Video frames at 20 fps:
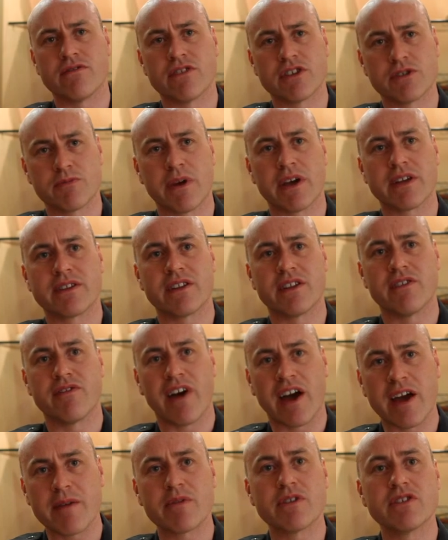In respect to the
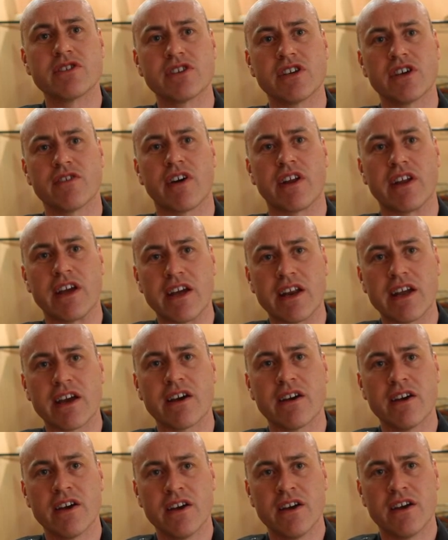vibrancy of an
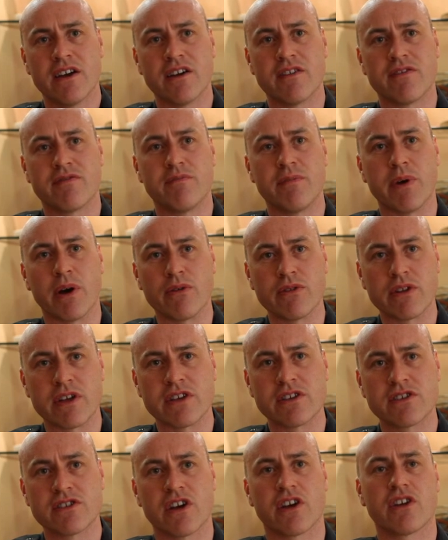area, if
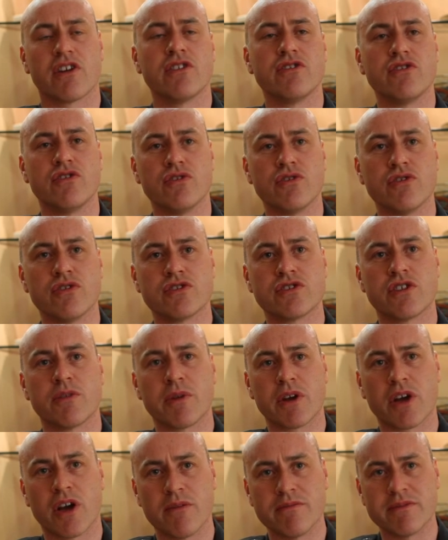buildings that are unused
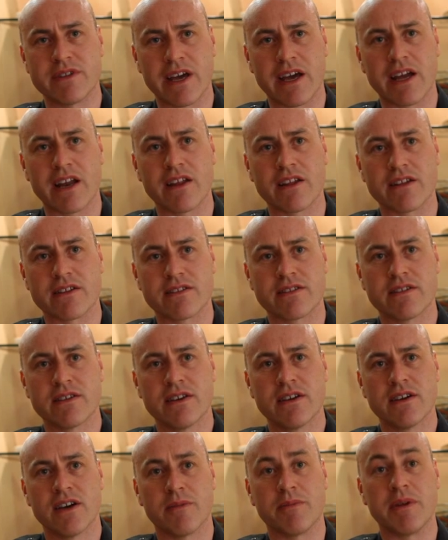or become derelict
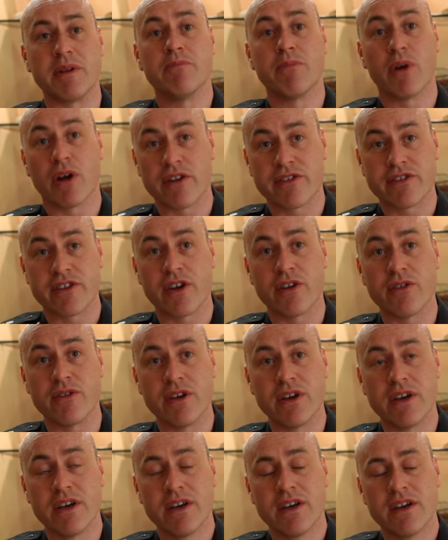have been burnt
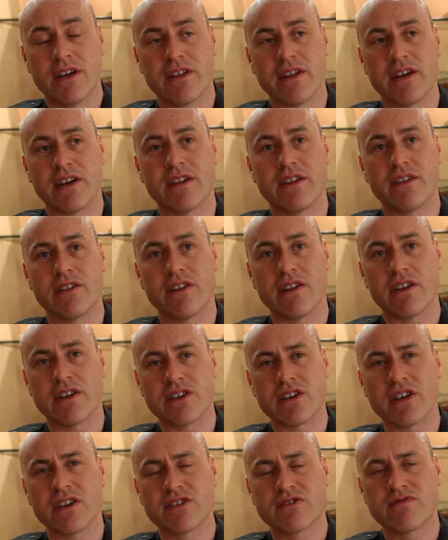out, then
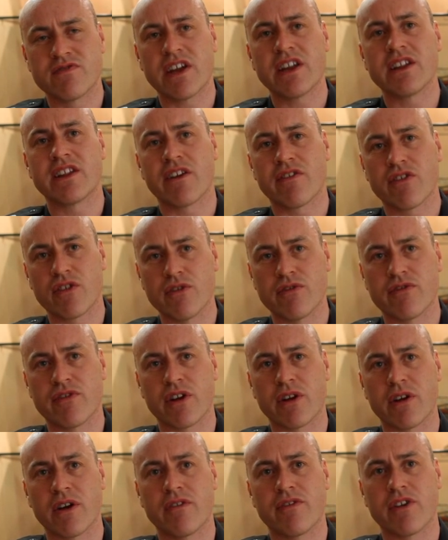it's very difficult
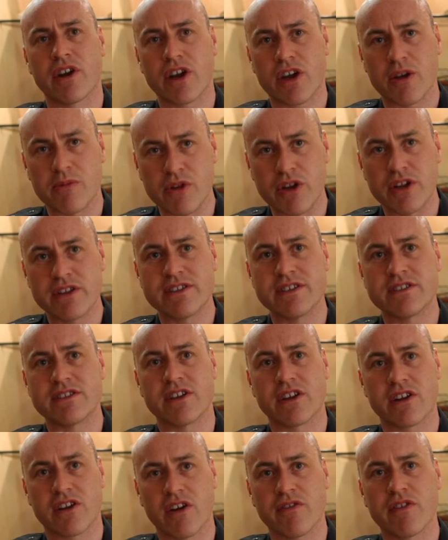for a community
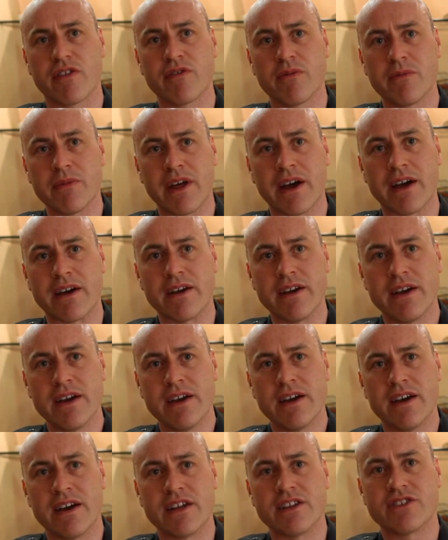to recover from that,
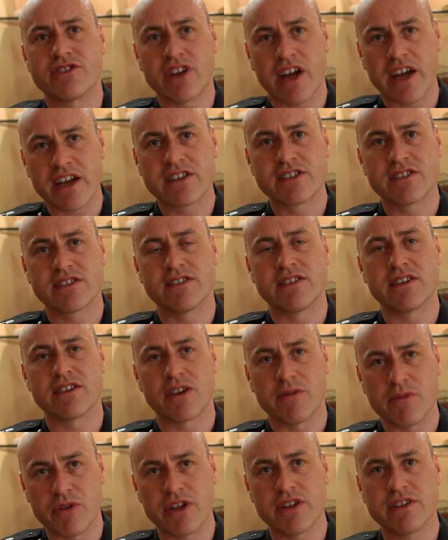and it drags the
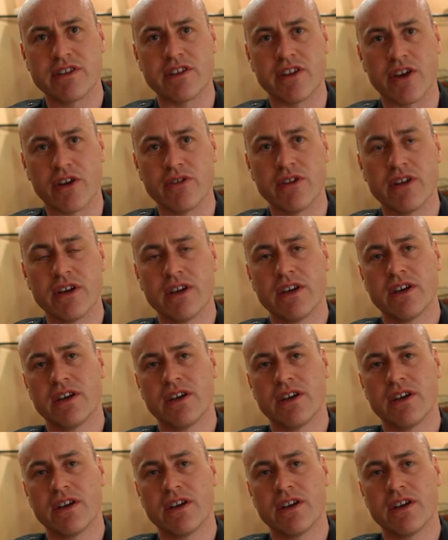community down.